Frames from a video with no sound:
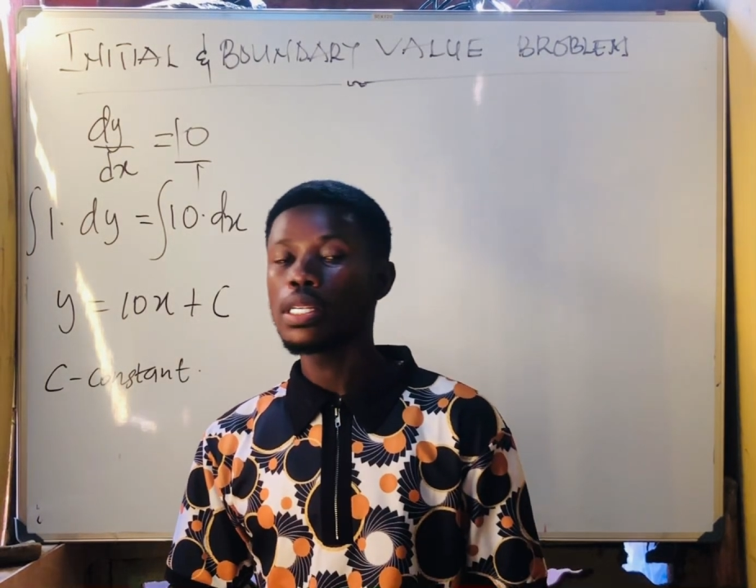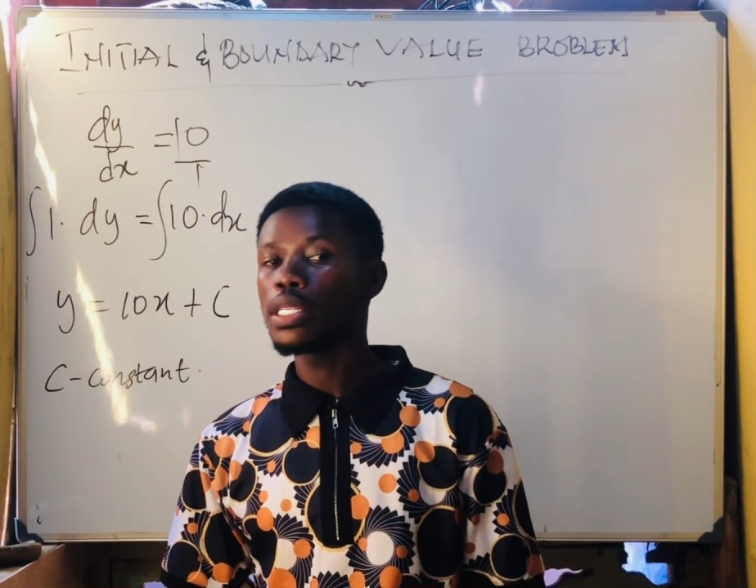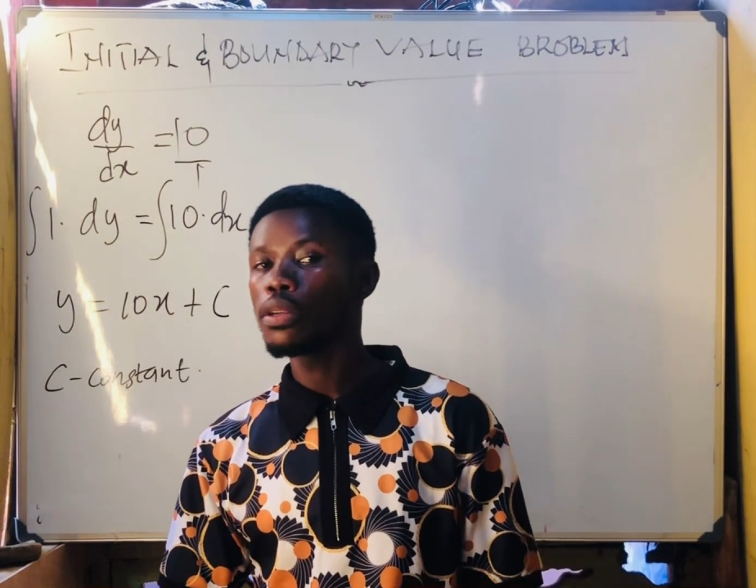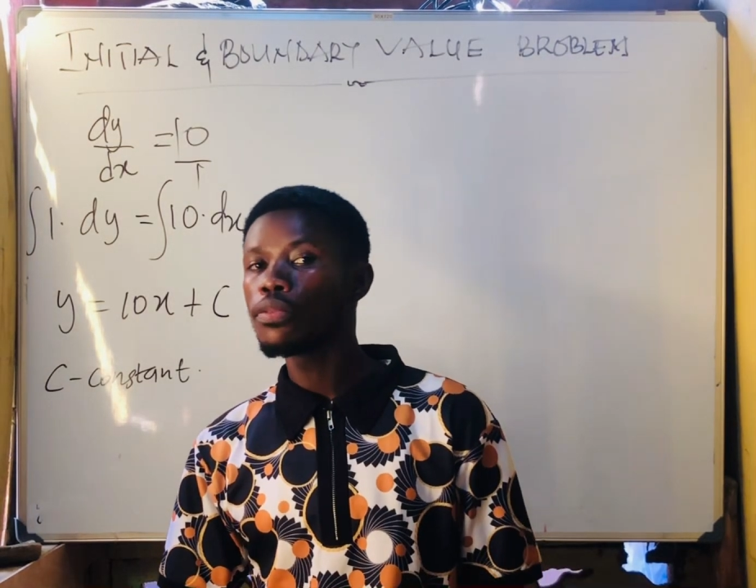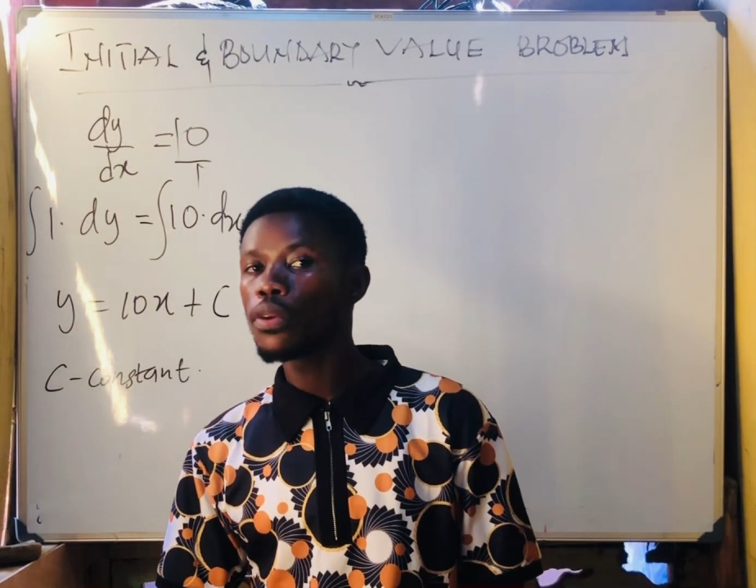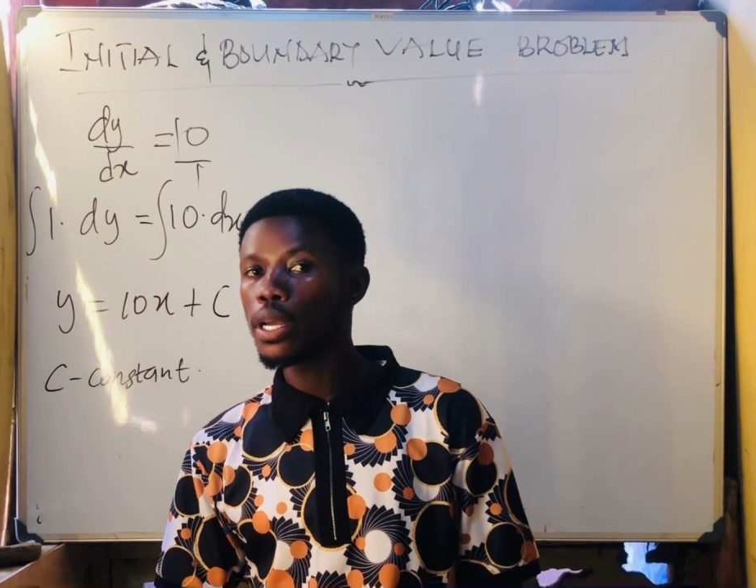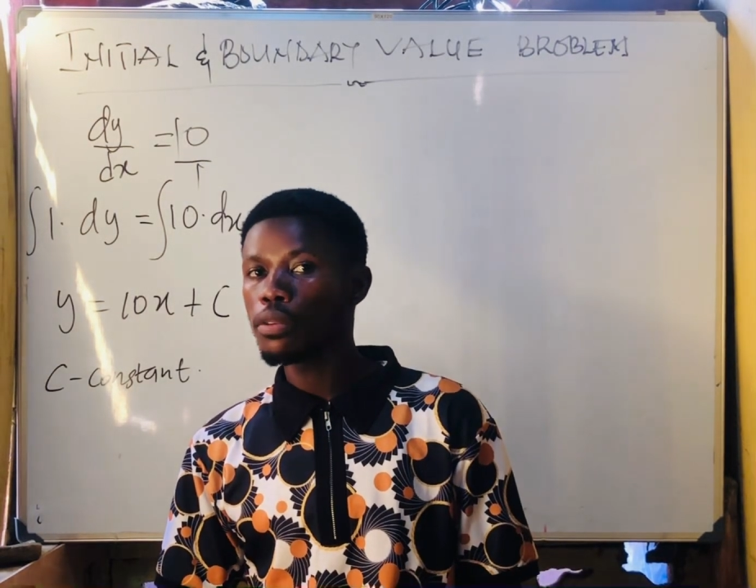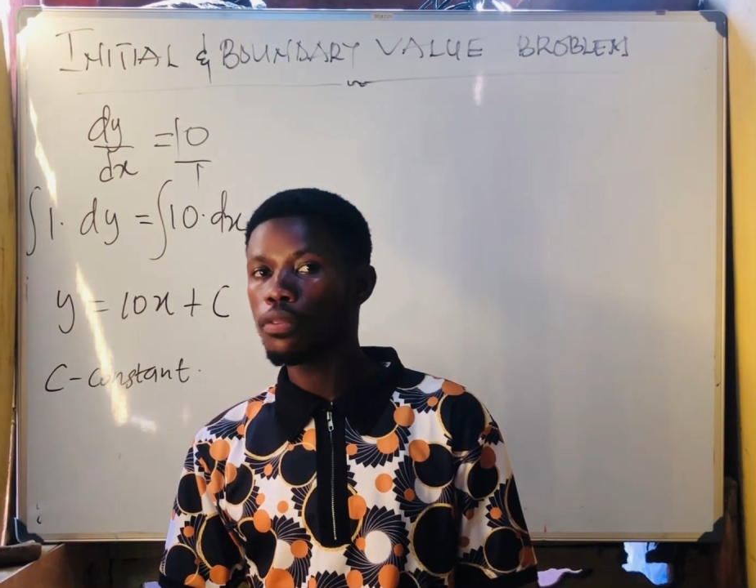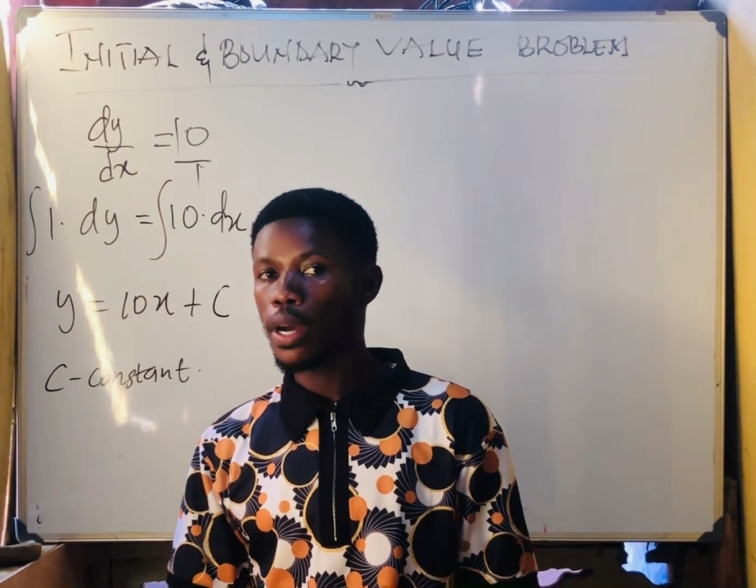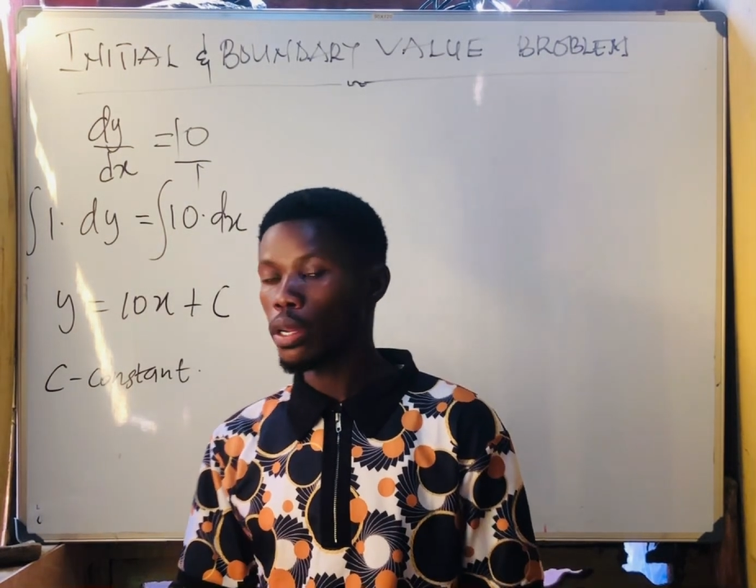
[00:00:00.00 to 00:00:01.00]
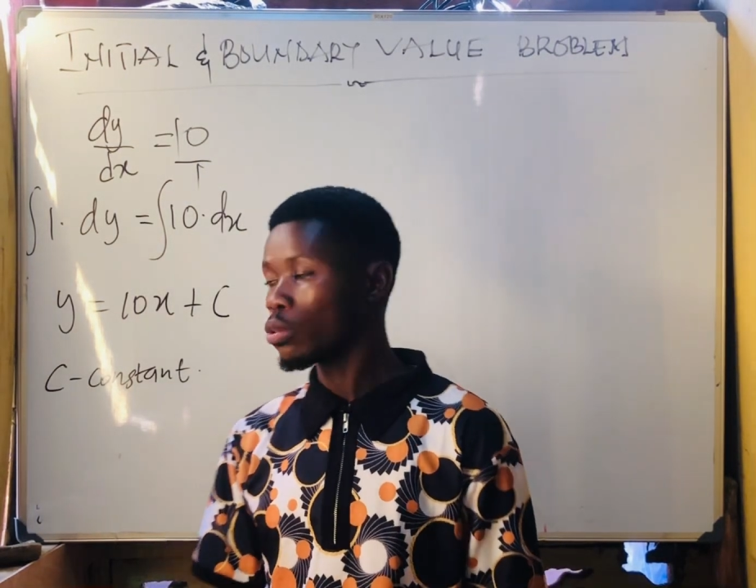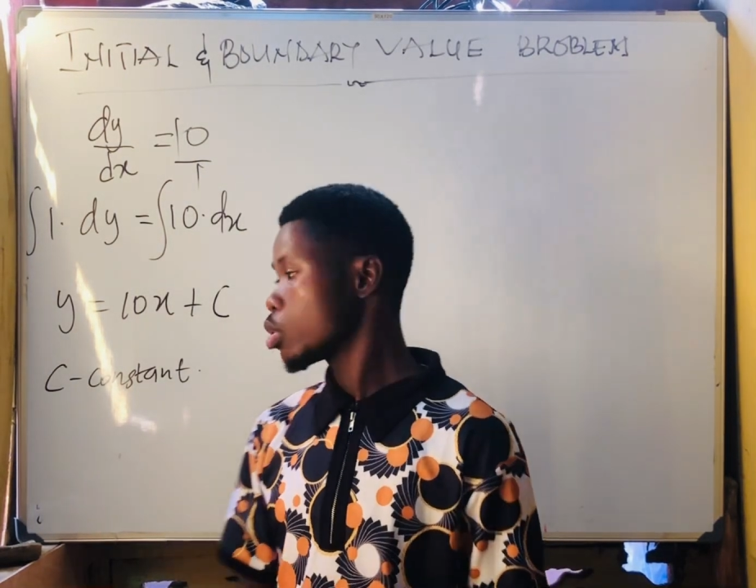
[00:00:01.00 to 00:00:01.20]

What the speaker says: different values.